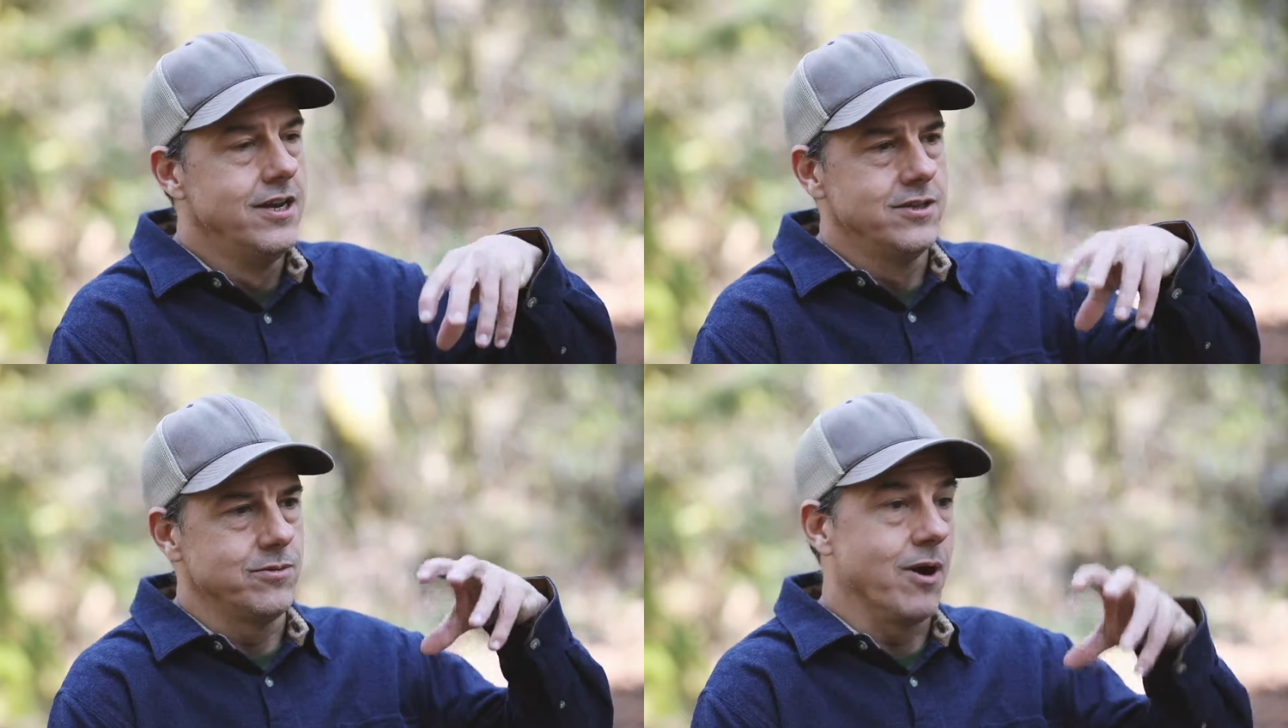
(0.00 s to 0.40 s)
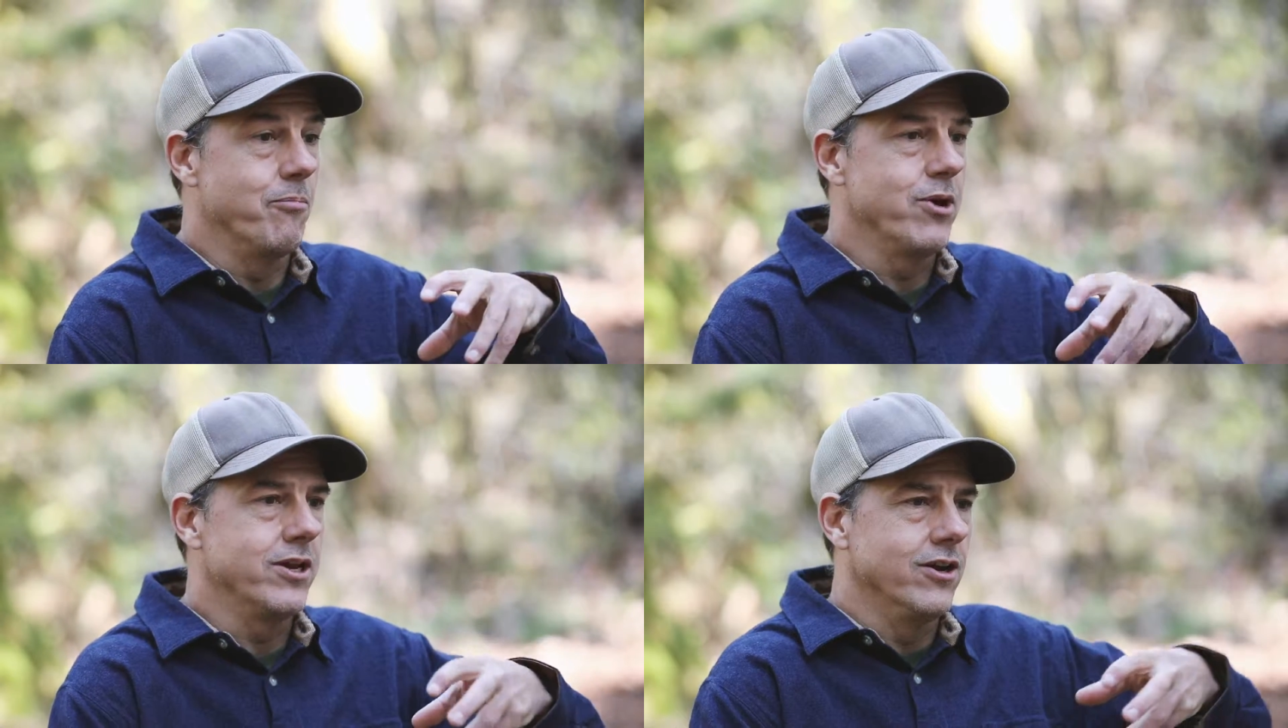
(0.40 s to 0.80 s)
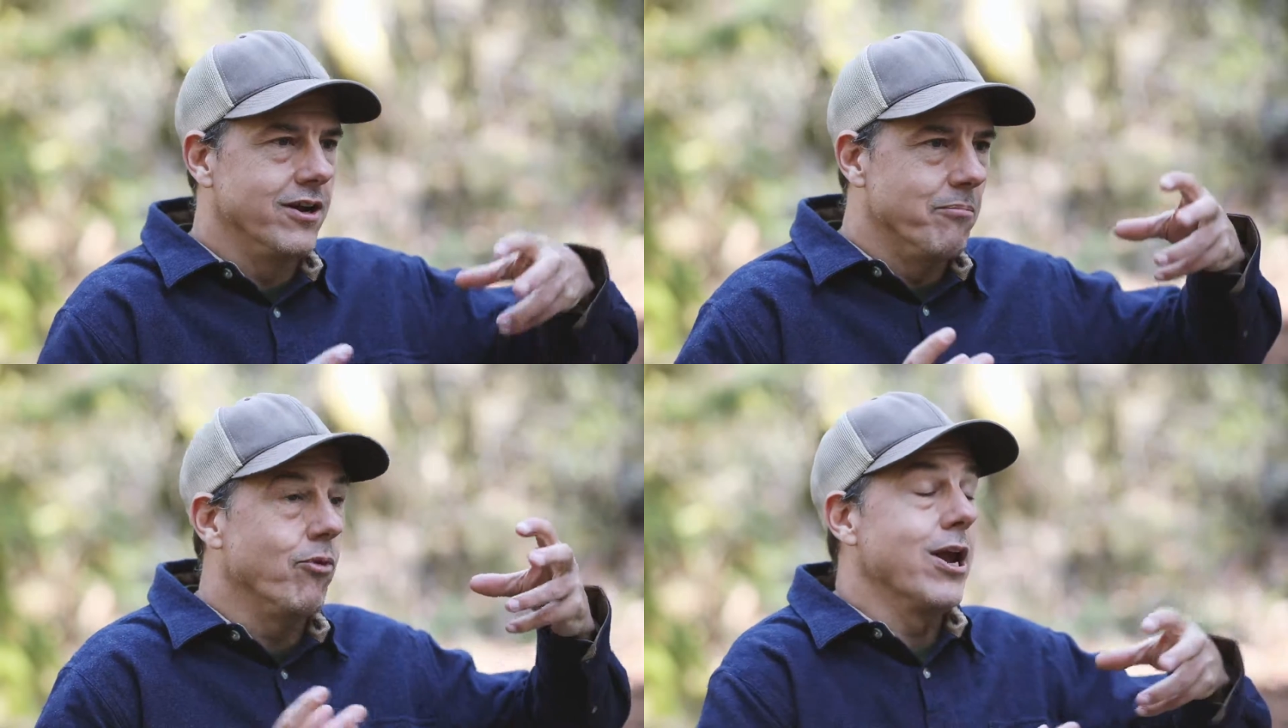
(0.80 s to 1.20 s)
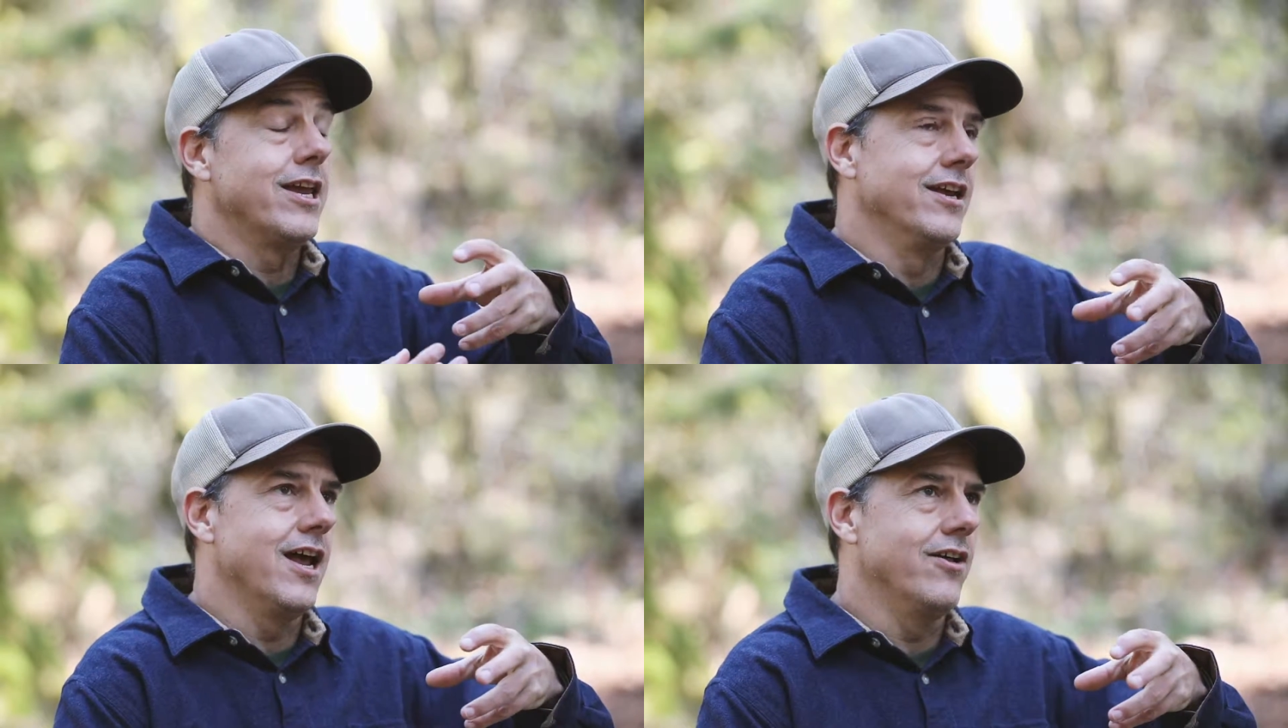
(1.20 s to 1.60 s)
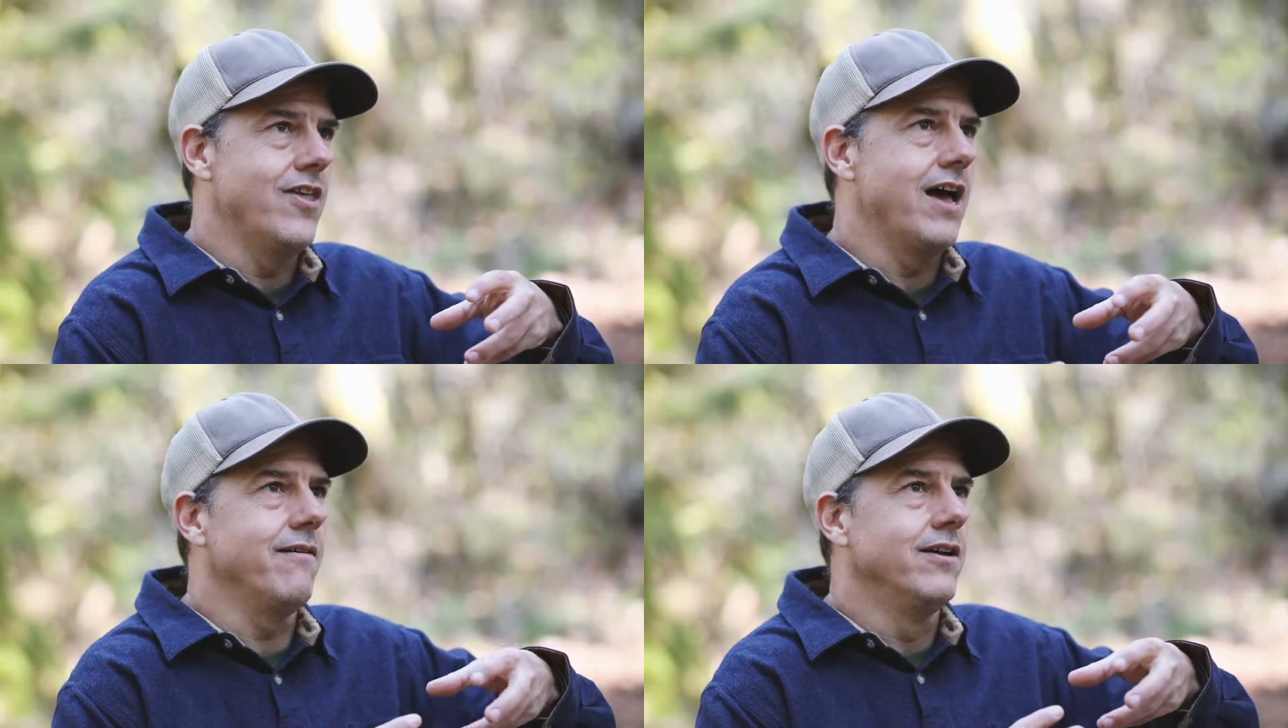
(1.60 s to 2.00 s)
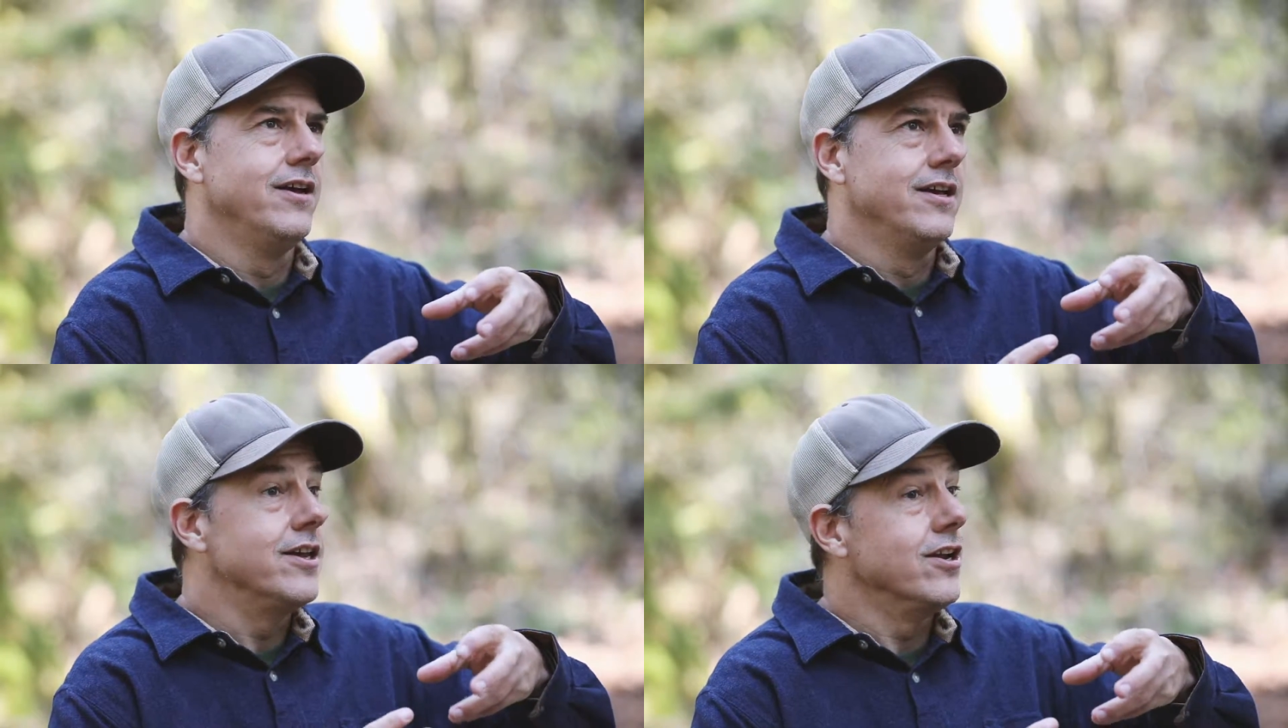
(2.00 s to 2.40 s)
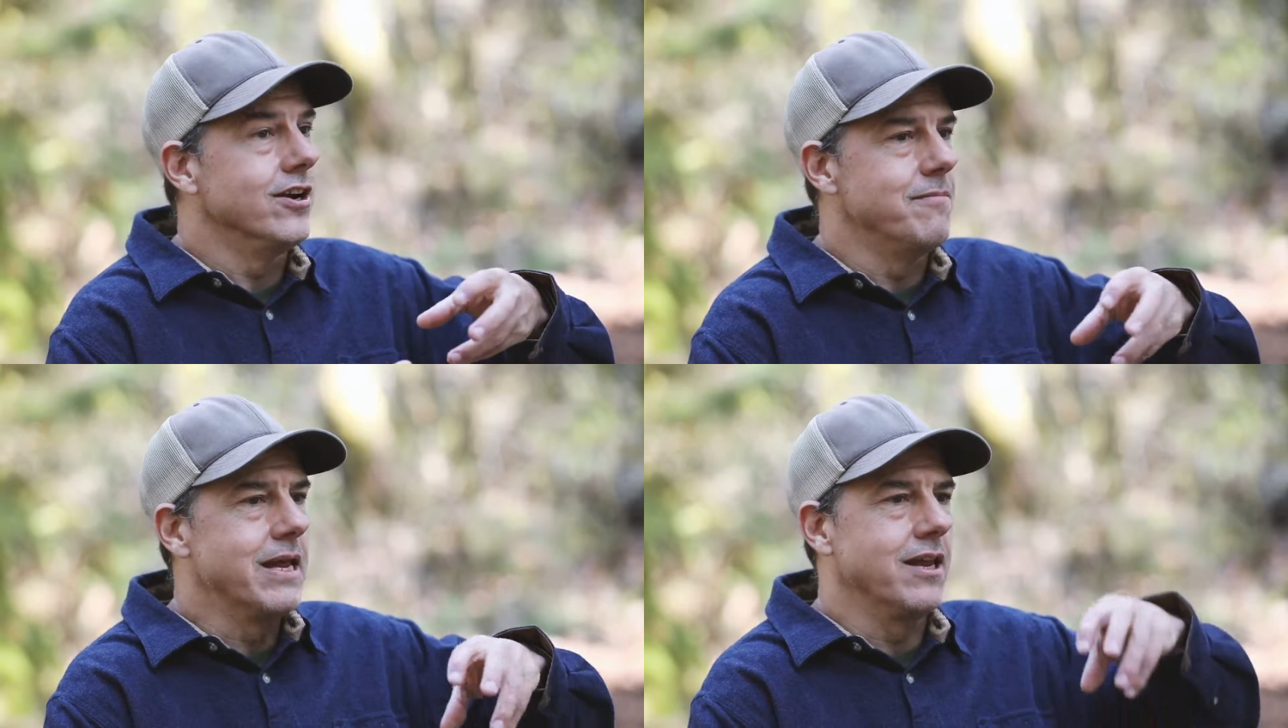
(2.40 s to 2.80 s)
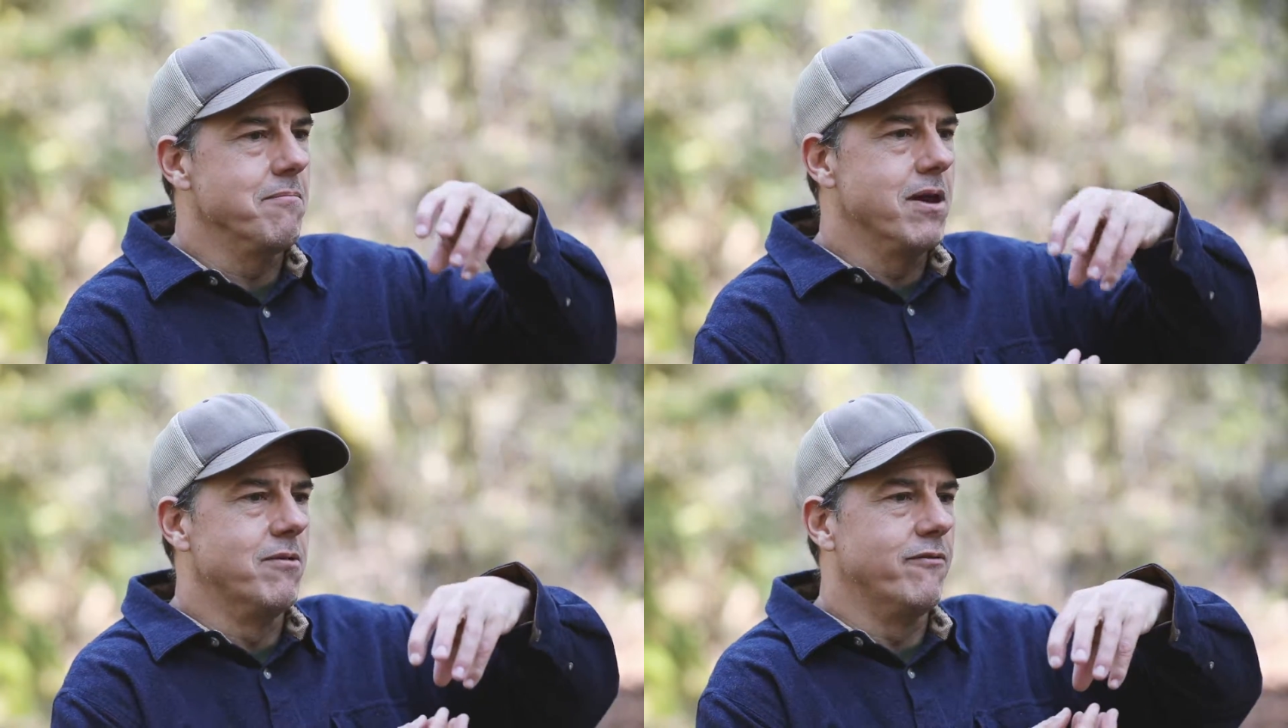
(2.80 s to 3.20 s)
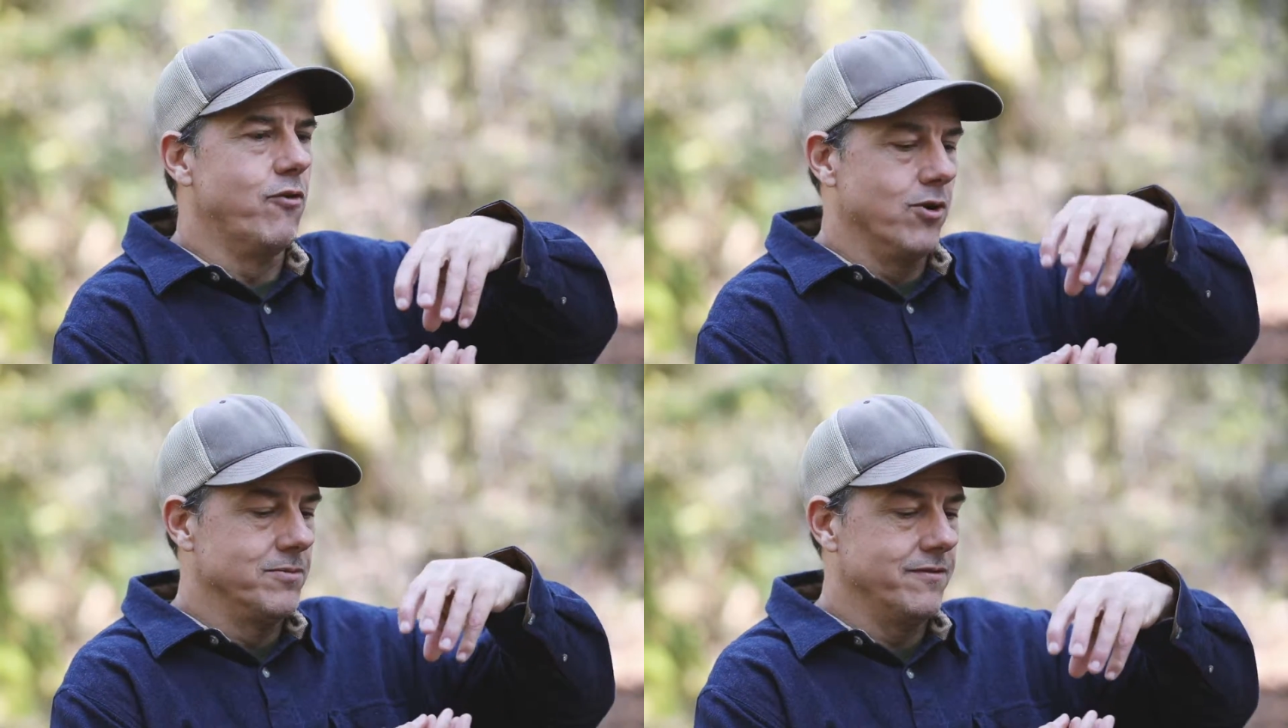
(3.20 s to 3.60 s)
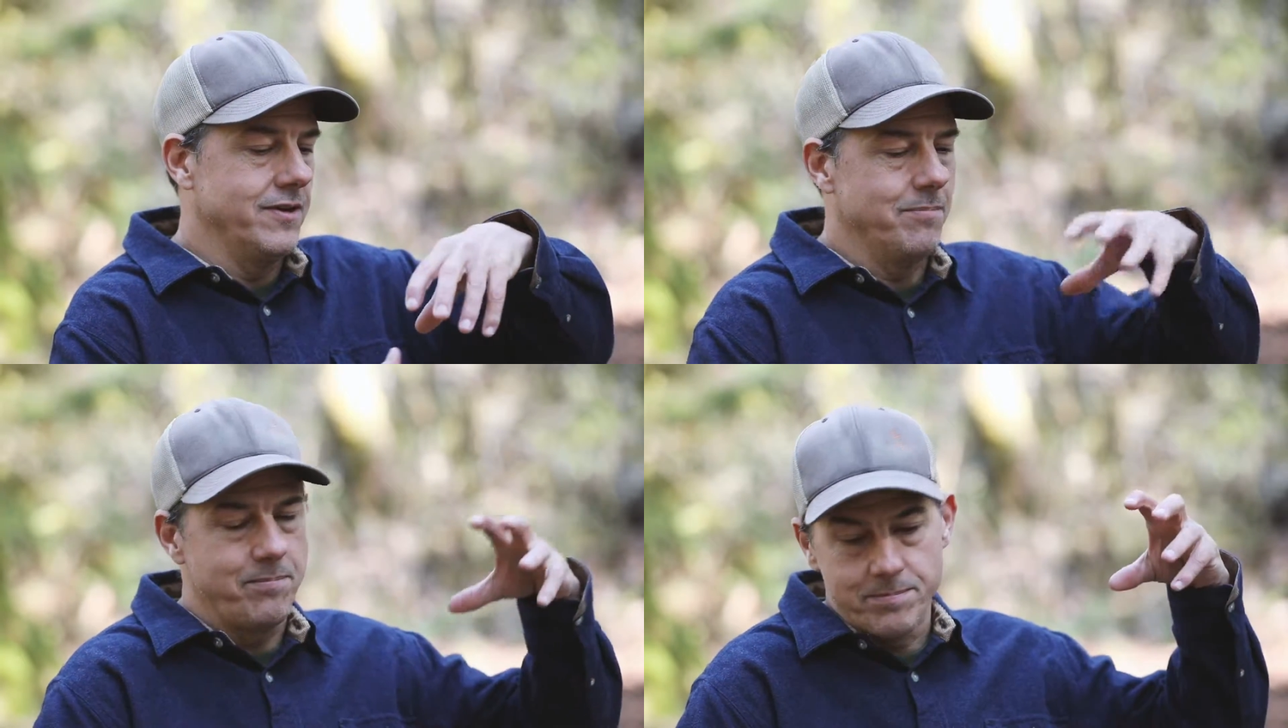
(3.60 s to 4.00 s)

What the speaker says: So we got pretty good at breaking down that gear, making minimal forms of it,